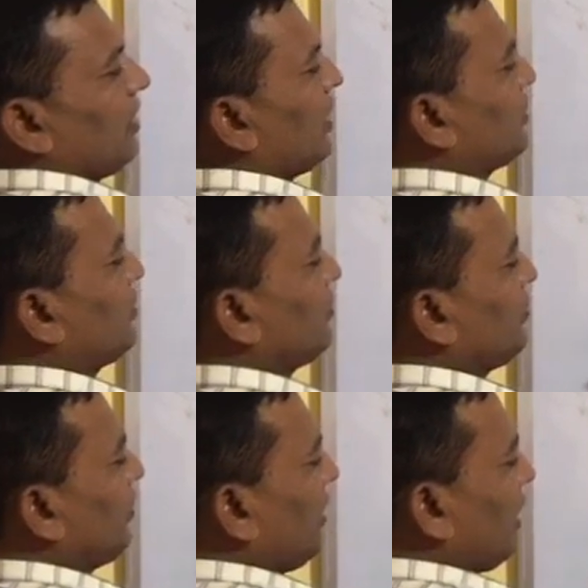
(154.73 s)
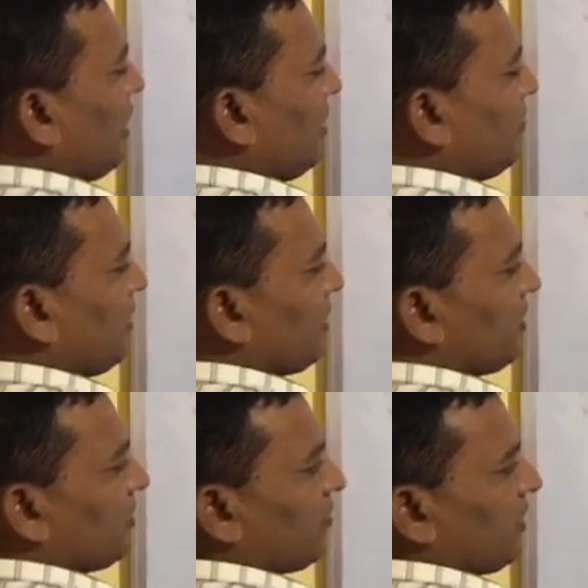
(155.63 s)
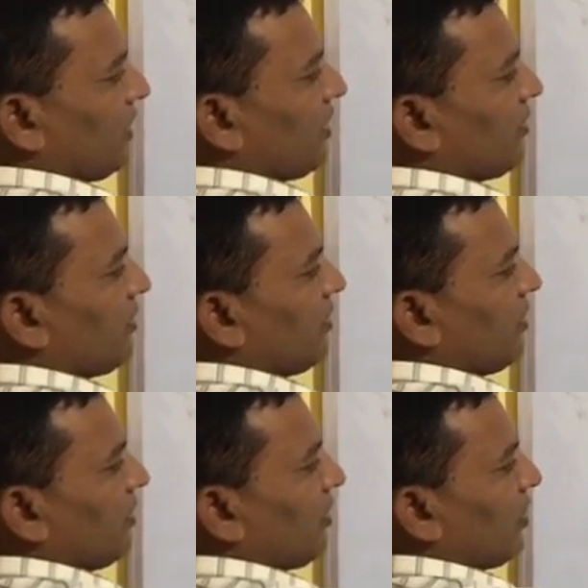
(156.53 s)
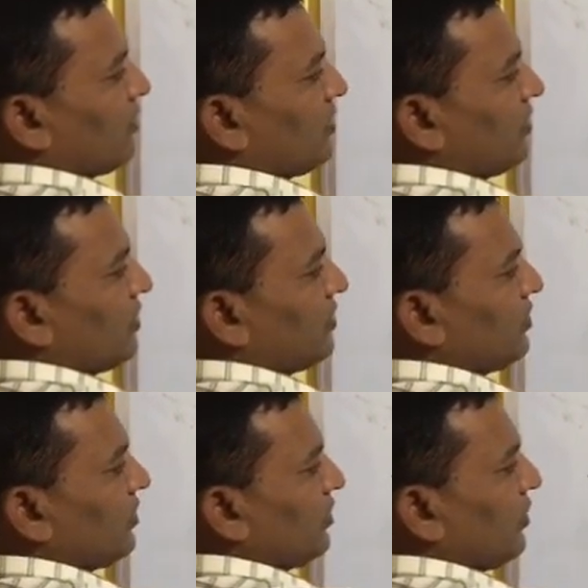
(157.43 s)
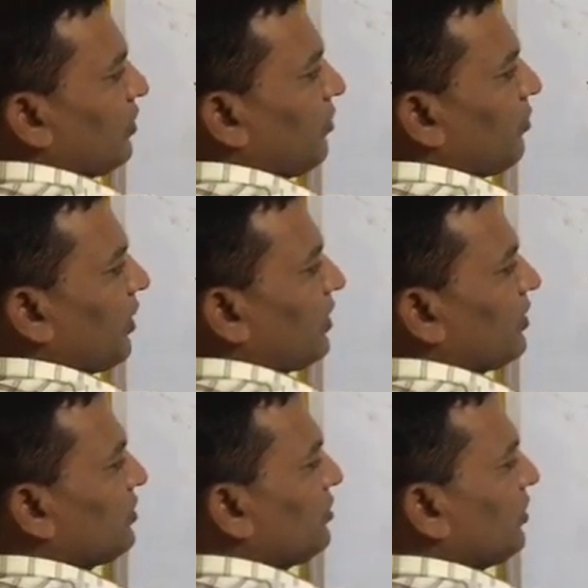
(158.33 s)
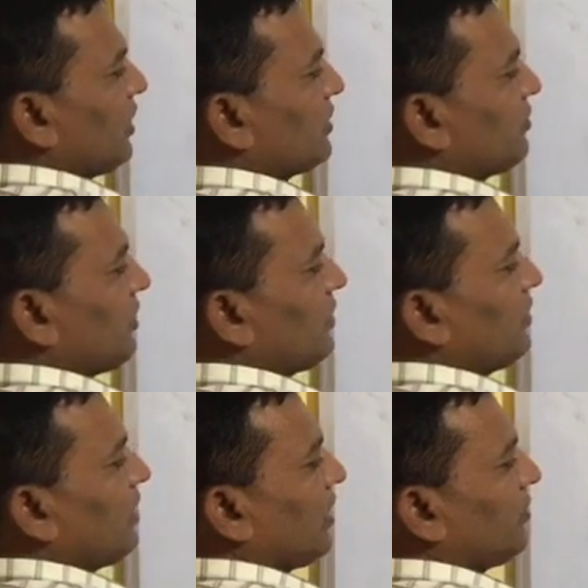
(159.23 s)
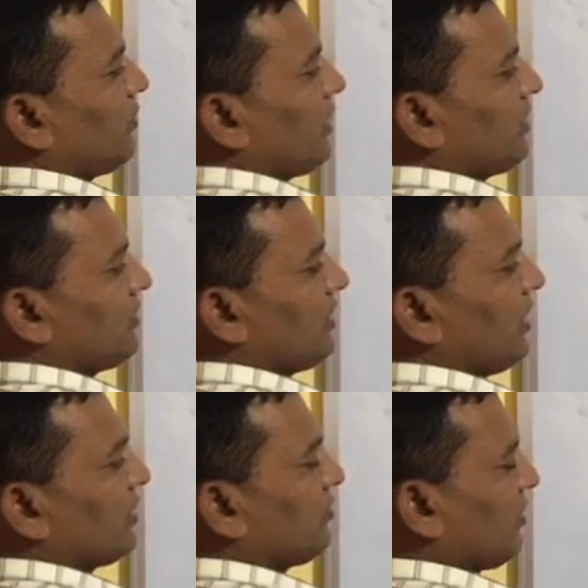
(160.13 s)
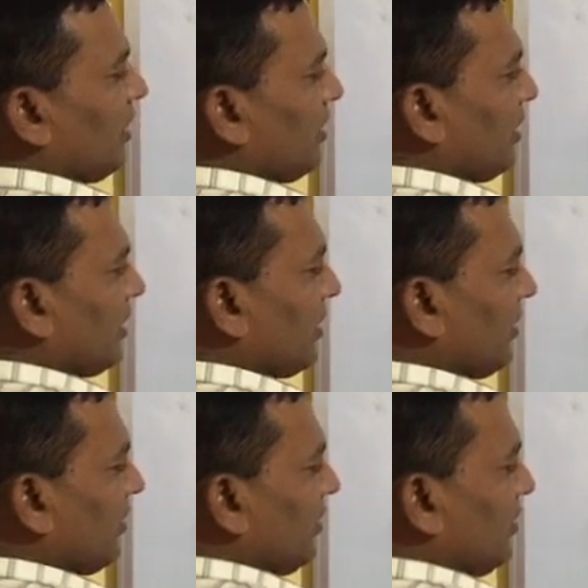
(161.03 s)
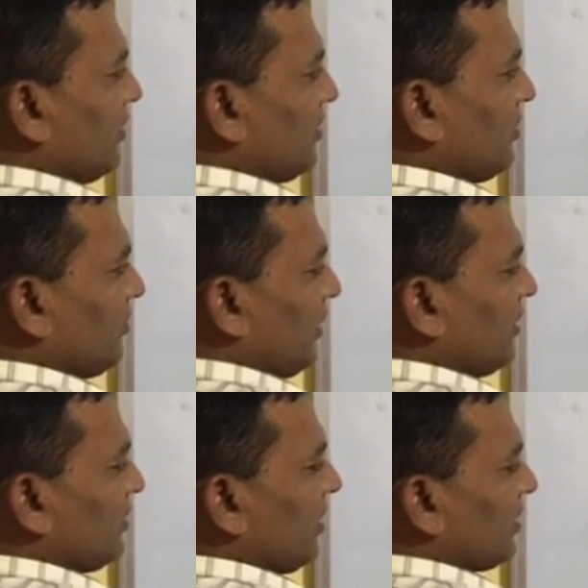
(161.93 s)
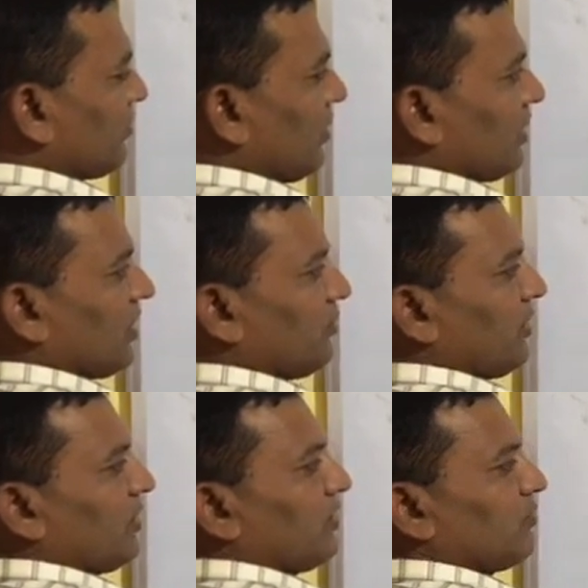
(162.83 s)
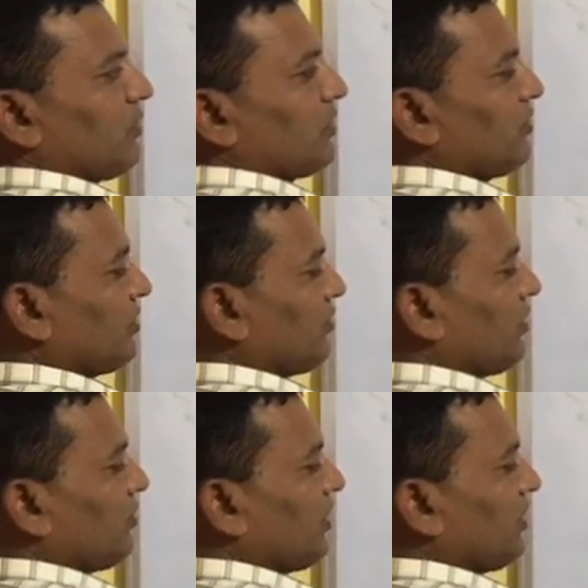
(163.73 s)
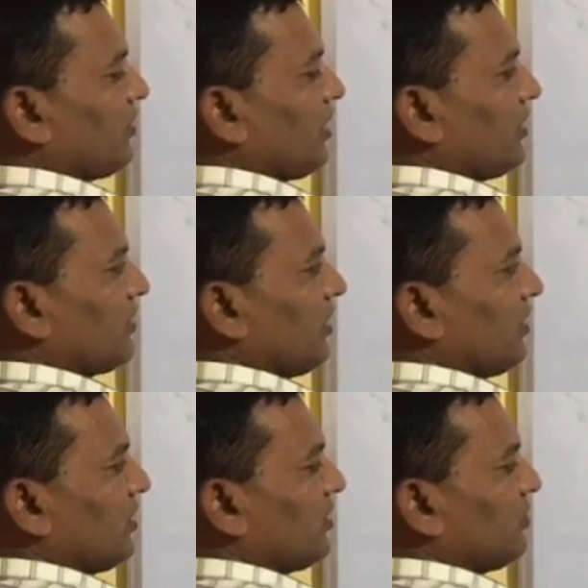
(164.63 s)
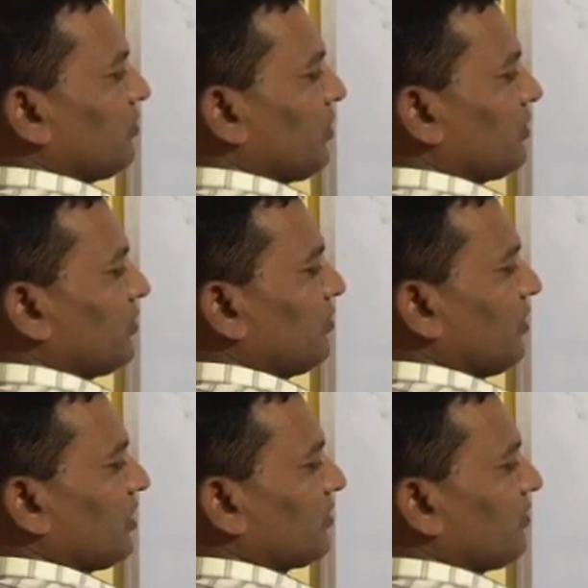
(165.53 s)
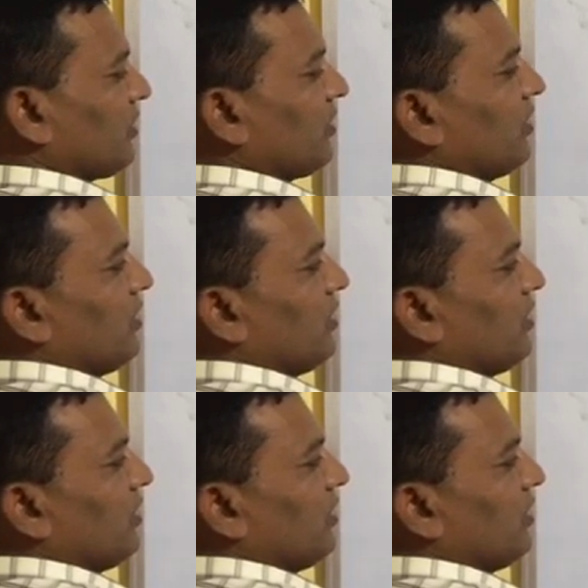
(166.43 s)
x2. I will bring this one here. Now this is minus 2x1 and minus 3x1. I will take here. This is minus 3x1. I will keep here. This minus 2x1 bring it to right side. That is plus 2x1.